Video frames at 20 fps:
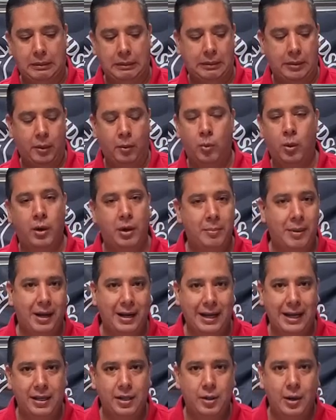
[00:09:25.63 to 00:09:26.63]
you're worried about
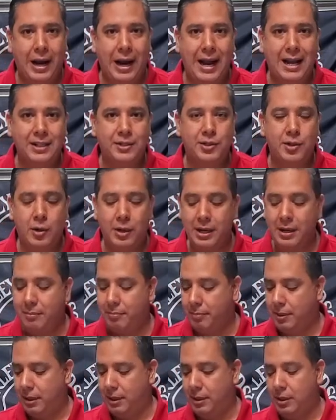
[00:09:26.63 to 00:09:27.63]
getting your hands dirty,
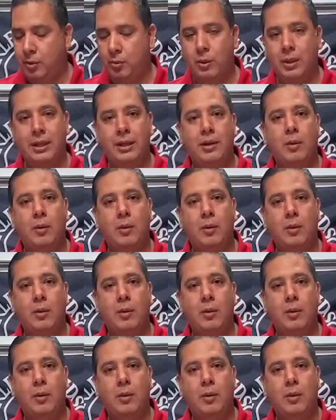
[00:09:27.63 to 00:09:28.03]
but you really